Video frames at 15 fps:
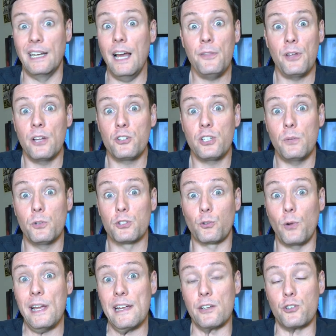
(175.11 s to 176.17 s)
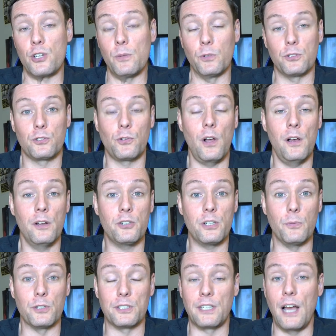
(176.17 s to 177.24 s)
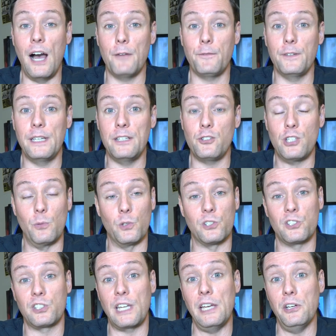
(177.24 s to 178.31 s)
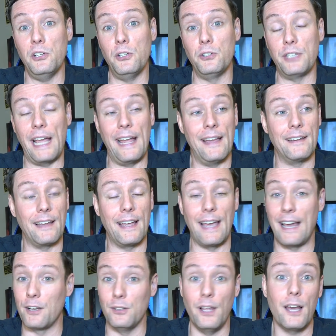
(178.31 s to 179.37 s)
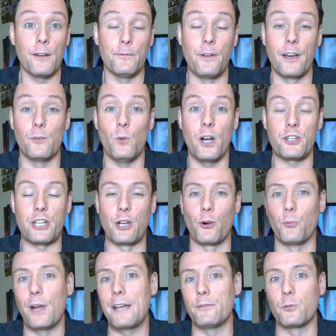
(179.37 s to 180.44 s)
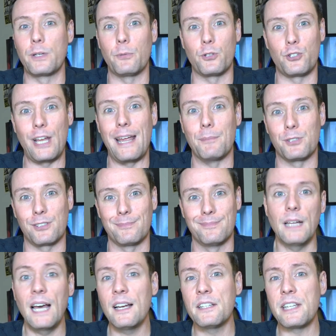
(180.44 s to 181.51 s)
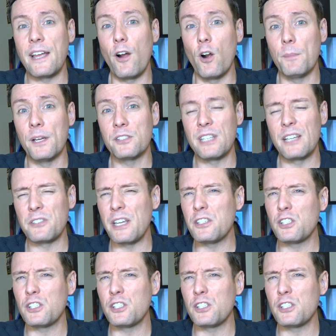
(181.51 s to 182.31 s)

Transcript: and I thought she was great. She was strong, she was confident, she was skilled, and I had a lot of fun watching her rivalry with James. Ana de Armas has a